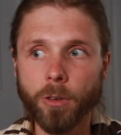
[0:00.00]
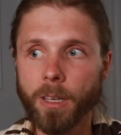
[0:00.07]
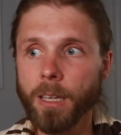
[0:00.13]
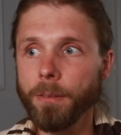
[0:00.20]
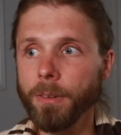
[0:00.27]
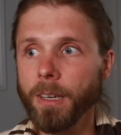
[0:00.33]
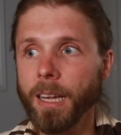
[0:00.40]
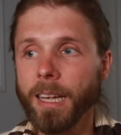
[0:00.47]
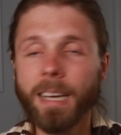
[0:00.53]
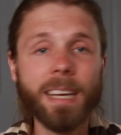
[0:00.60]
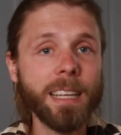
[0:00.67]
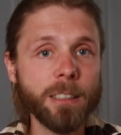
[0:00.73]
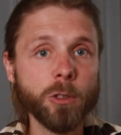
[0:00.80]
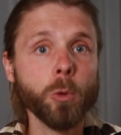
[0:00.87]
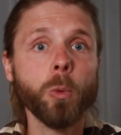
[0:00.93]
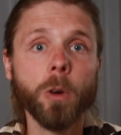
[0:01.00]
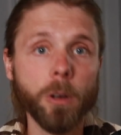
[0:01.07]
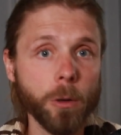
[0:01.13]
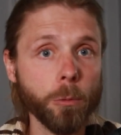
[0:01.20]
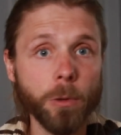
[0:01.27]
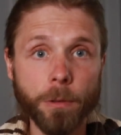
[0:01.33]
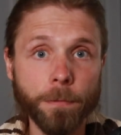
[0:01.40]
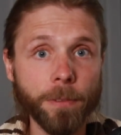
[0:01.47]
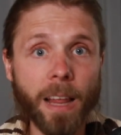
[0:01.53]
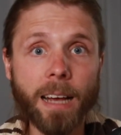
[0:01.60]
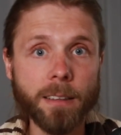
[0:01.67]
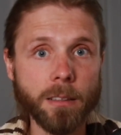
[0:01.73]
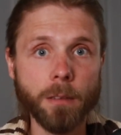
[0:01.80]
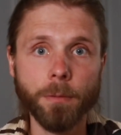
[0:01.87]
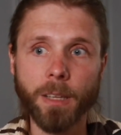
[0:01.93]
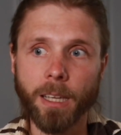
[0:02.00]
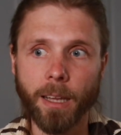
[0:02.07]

Even it needs to work reflexively.